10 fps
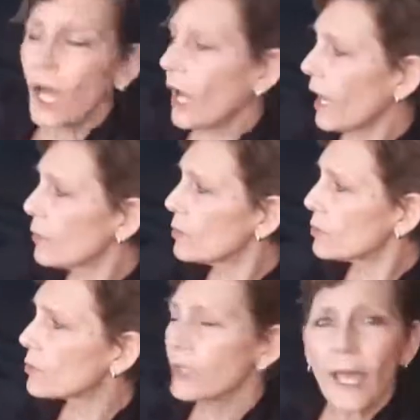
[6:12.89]
I would
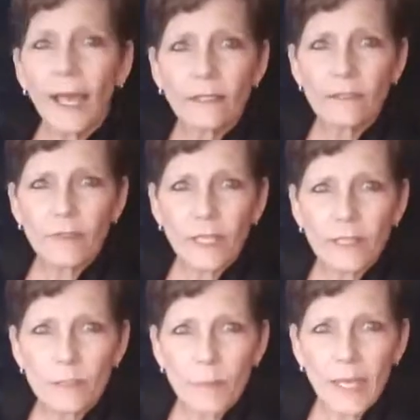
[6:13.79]
reactivate
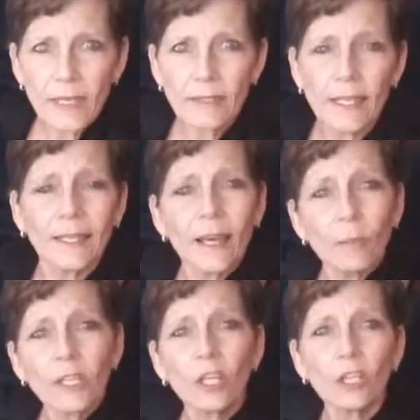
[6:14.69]
this paint and now
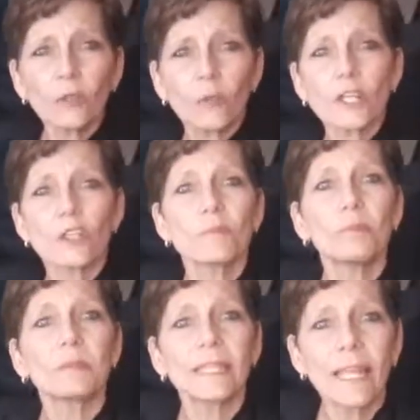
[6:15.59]
my color wash is
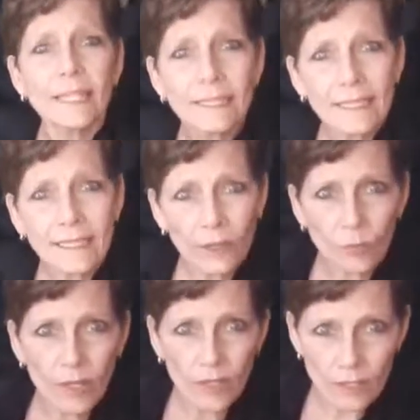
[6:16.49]
blending in
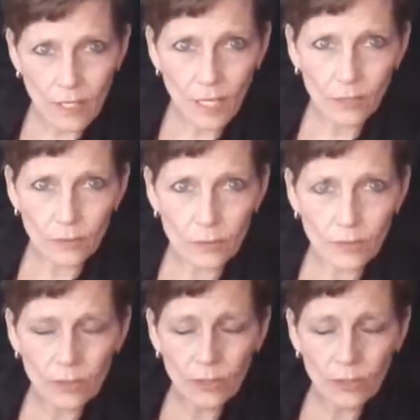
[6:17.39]
with these colors.